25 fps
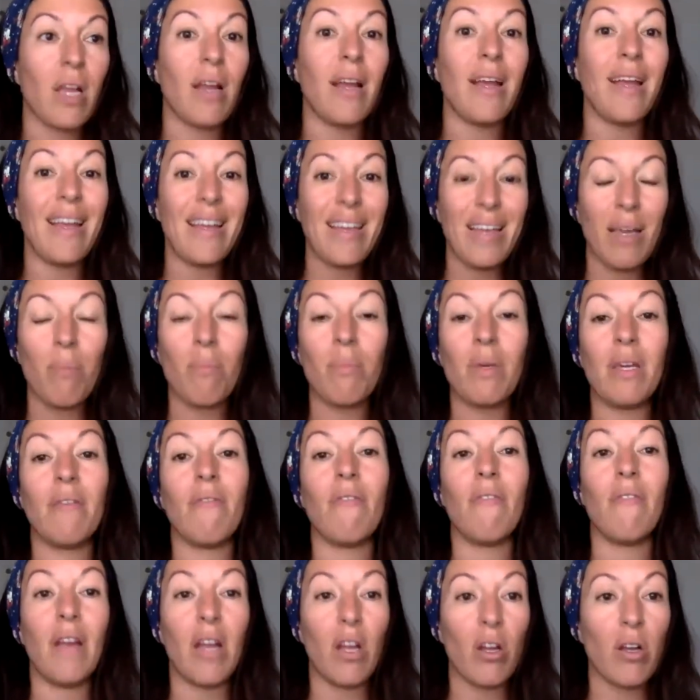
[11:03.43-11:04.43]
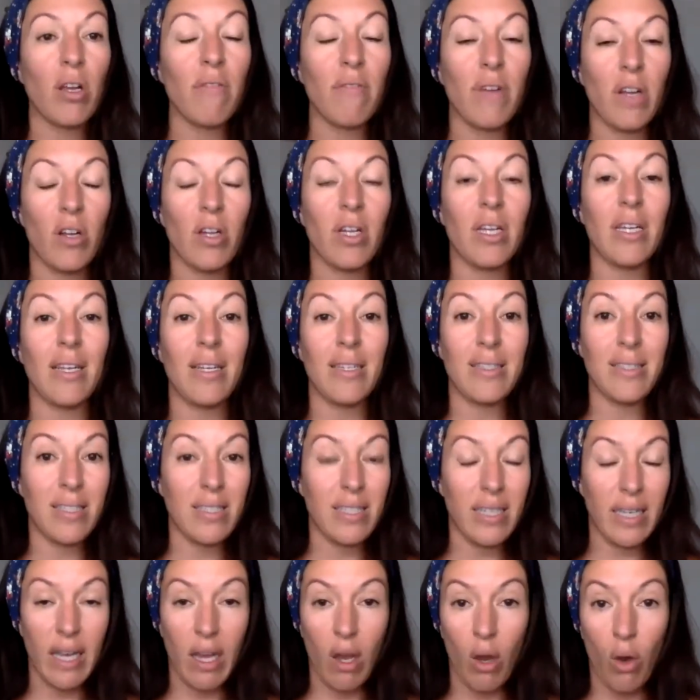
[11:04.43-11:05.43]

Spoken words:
It can be very, very easy to get